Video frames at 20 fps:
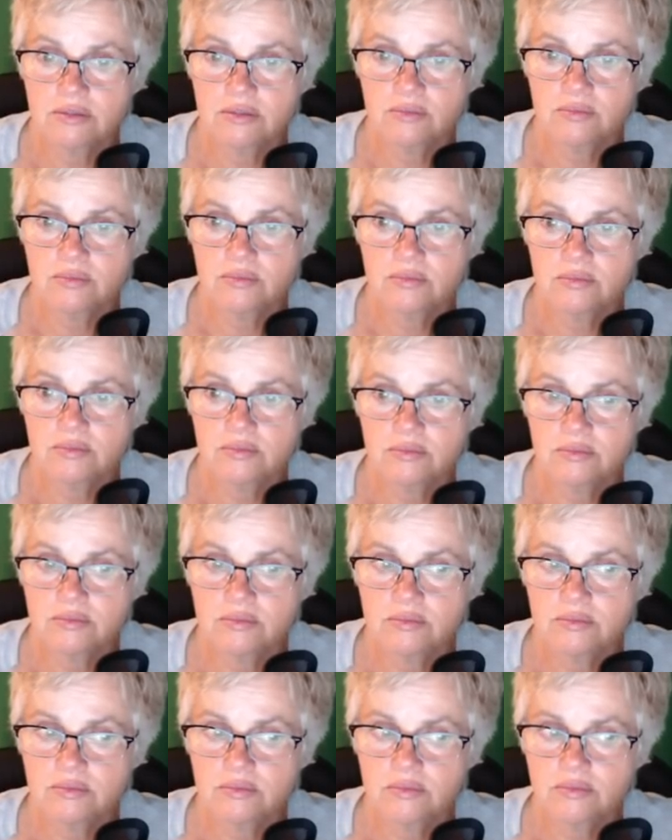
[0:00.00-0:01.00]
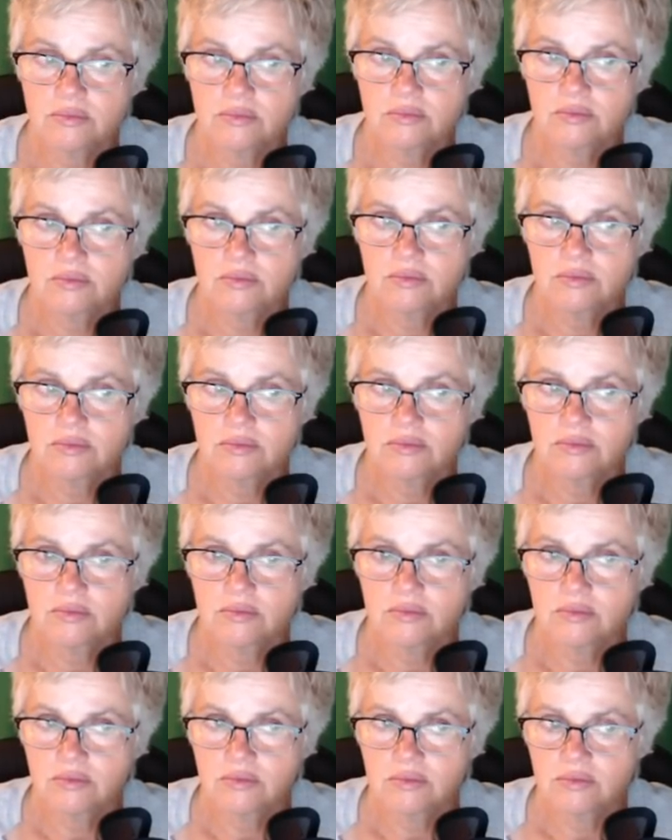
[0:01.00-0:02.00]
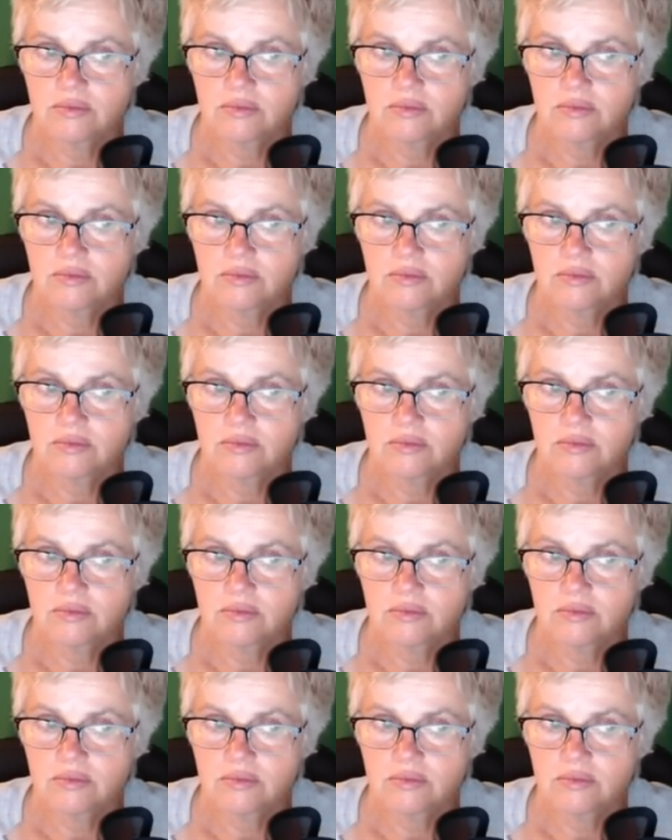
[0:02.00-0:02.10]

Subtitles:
[no speech]